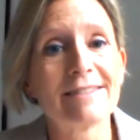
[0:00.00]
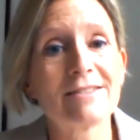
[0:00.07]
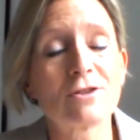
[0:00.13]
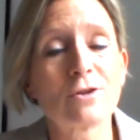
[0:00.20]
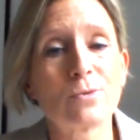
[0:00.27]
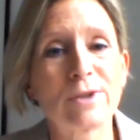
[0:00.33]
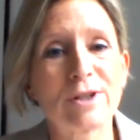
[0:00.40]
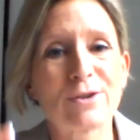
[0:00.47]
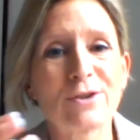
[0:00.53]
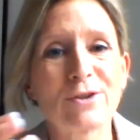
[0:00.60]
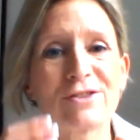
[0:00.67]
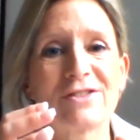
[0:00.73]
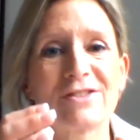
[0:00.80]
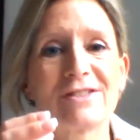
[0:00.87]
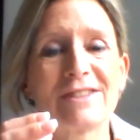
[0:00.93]
So we're
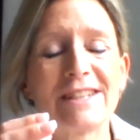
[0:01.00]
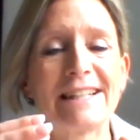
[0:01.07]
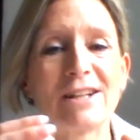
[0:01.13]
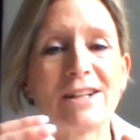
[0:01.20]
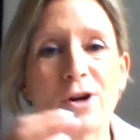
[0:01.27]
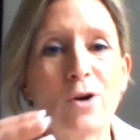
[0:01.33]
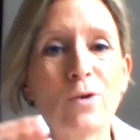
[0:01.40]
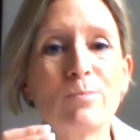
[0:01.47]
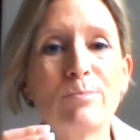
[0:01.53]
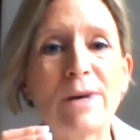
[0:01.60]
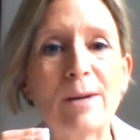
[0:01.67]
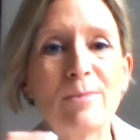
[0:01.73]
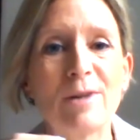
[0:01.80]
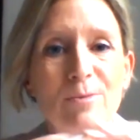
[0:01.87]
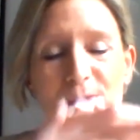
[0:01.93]
not in our own
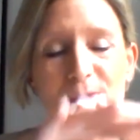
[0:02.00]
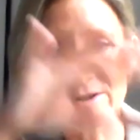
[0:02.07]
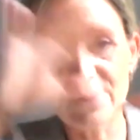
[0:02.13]
bubble,